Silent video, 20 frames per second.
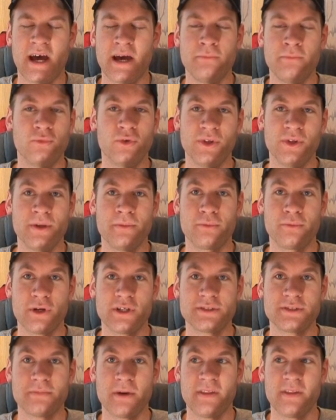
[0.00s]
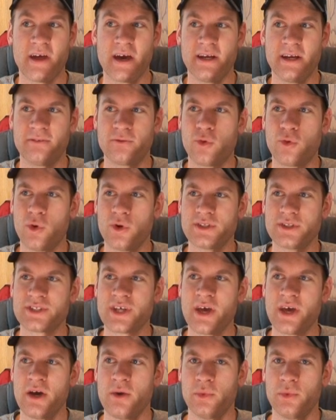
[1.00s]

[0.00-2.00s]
I'm really impressed by that. And of course,